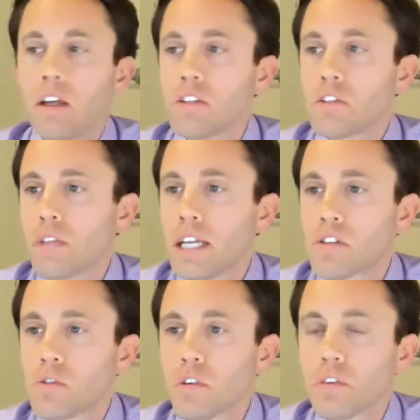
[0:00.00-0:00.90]
So
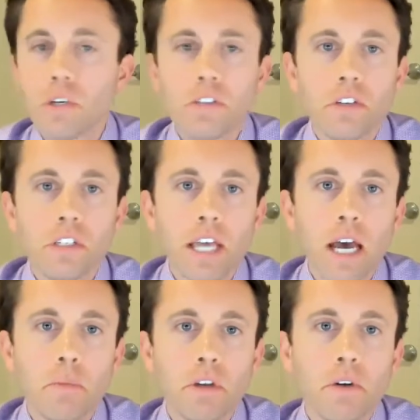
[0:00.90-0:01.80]
that's sort of what's on
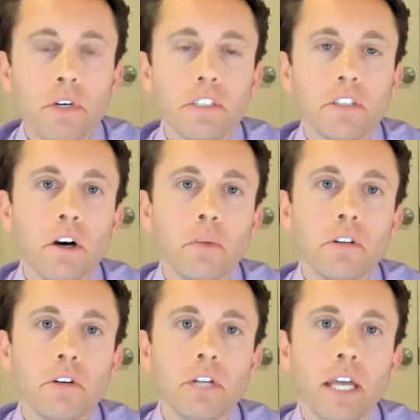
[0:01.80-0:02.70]
tap. You're going to
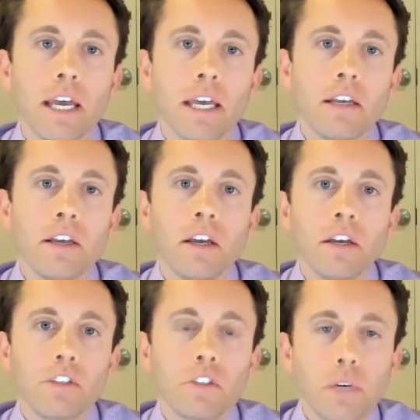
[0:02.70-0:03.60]
upload a
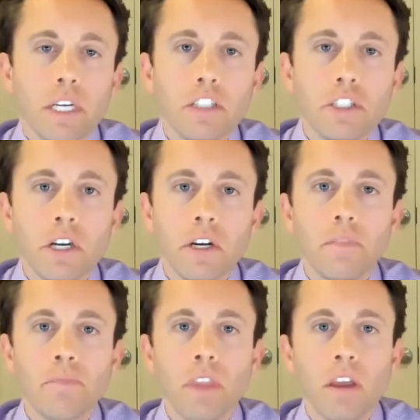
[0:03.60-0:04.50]
screen
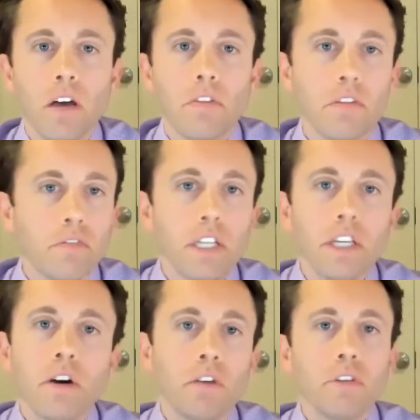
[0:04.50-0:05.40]
share of a
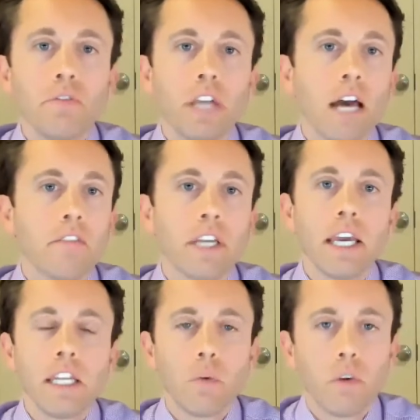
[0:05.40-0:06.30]
video of you
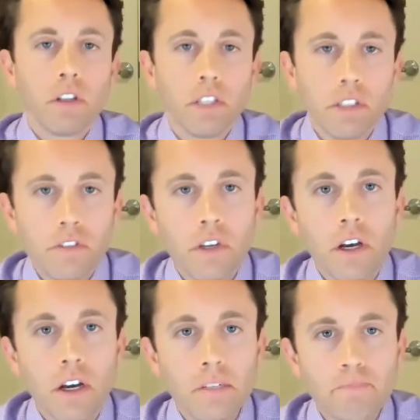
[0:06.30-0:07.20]
navigating one of these
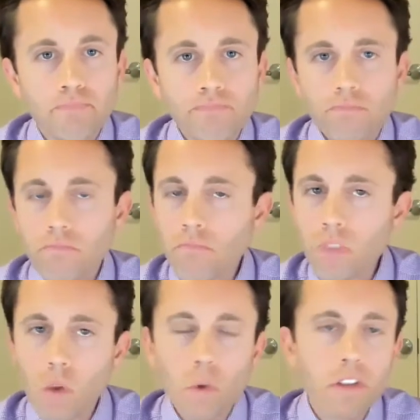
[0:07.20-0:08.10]
um,
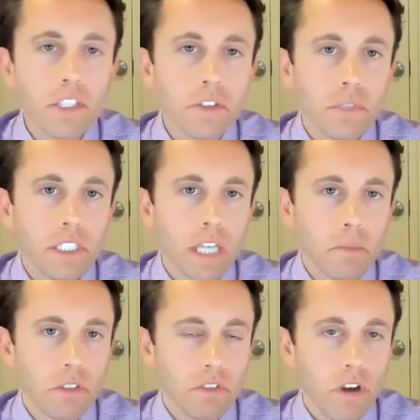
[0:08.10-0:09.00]
one of these three
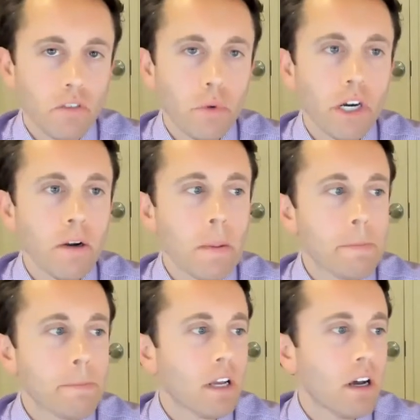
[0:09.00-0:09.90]
types of software
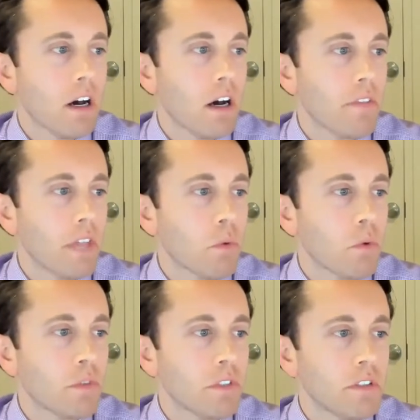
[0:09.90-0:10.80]
uh, that
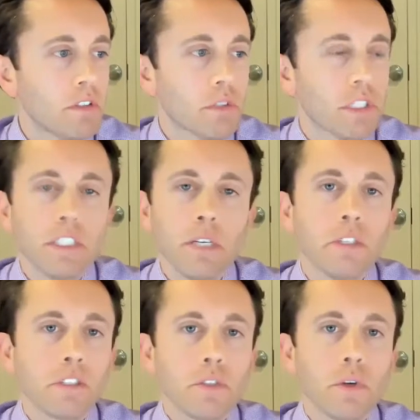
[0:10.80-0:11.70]
will sort of
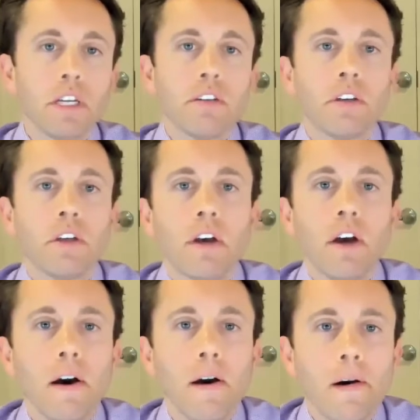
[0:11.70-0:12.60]
demonstrate
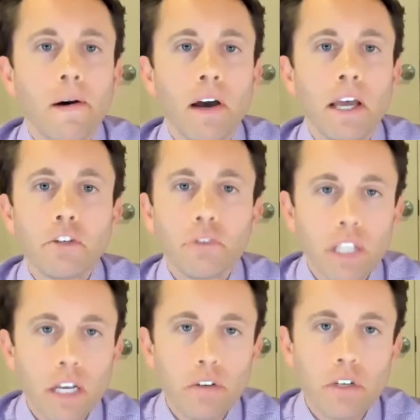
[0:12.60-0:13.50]
uh, entry
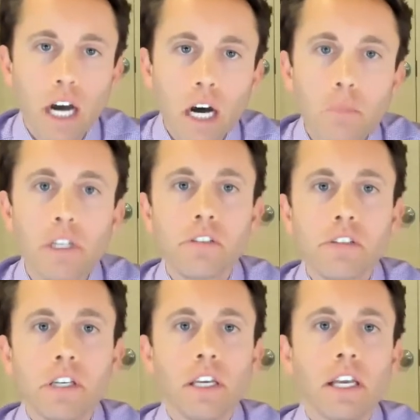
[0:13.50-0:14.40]
level
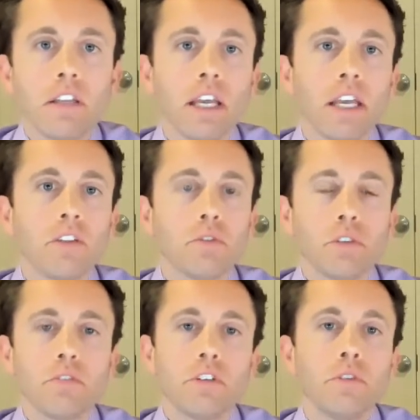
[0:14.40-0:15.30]
competency in, in sort
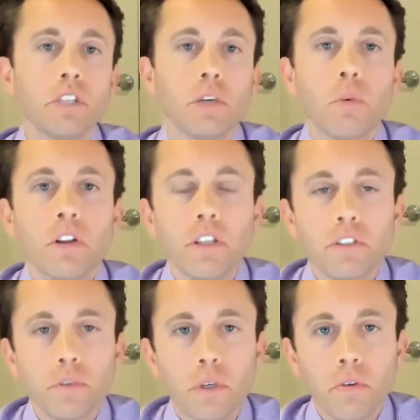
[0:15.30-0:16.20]
of using one of
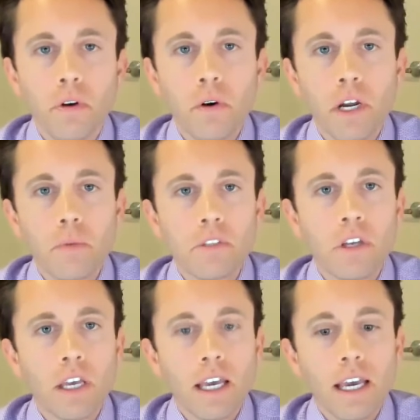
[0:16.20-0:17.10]
these three programs.
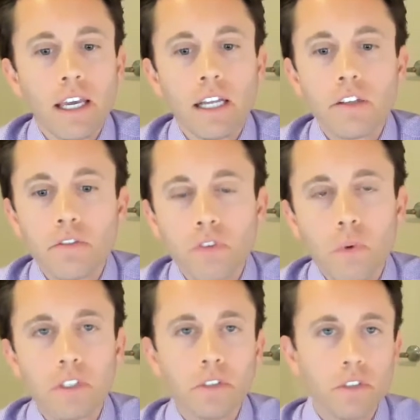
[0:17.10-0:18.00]
And I look
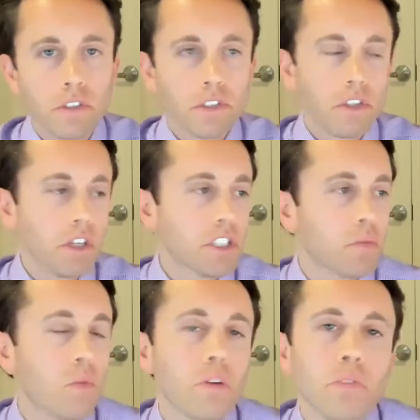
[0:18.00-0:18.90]
forward to your discussion
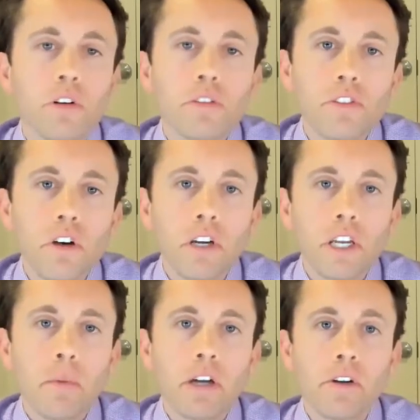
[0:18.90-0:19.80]
board post
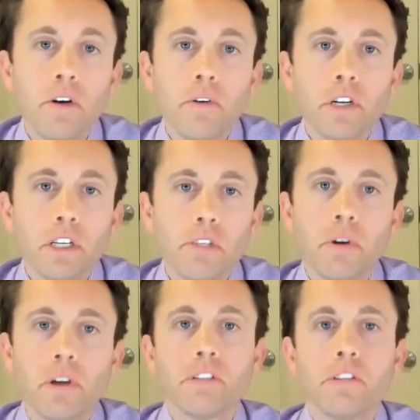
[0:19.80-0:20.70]
talking about your own
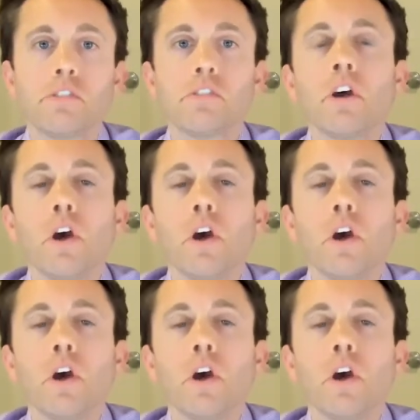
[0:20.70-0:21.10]
experiences